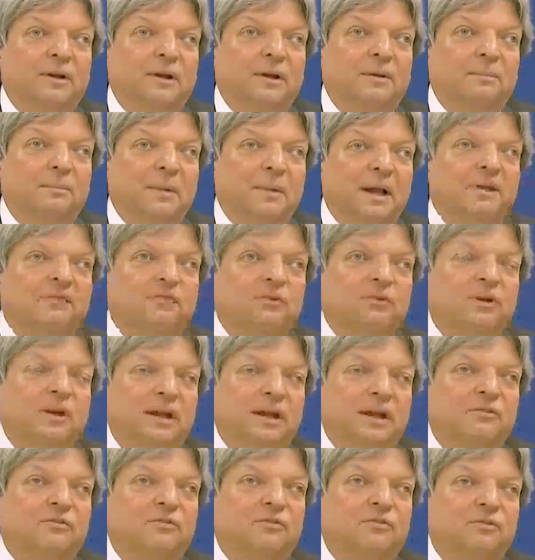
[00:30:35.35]

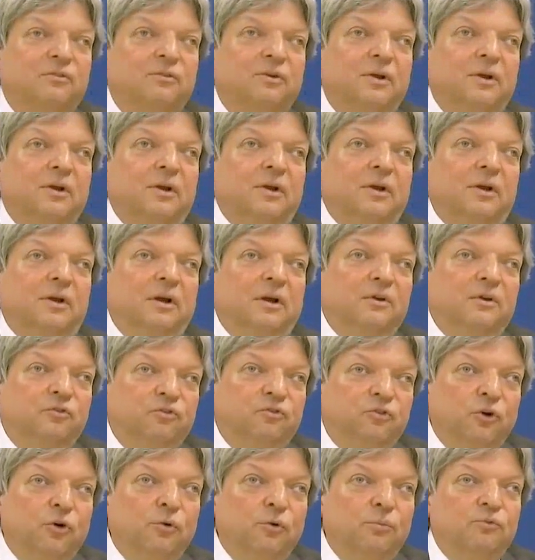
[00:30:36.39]
Medicine is
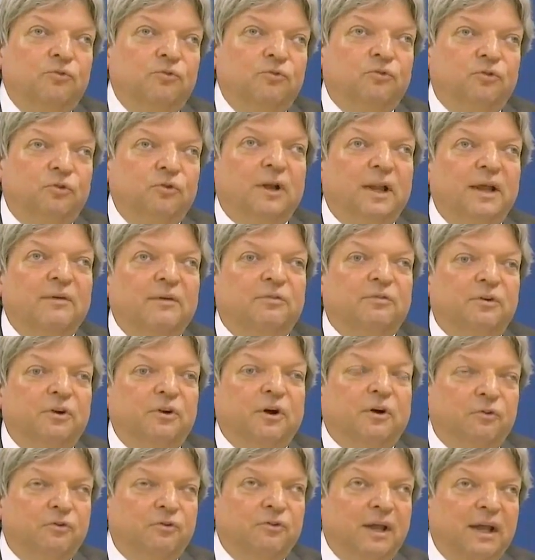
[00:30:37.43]
assumed to deliver
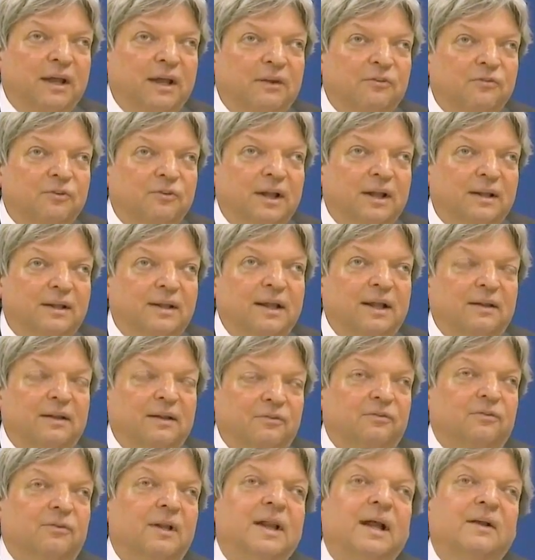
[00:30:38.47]
those things
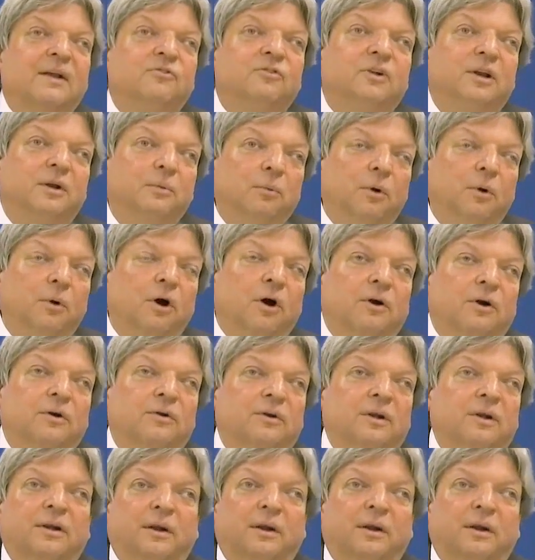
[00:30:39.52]
that actually work.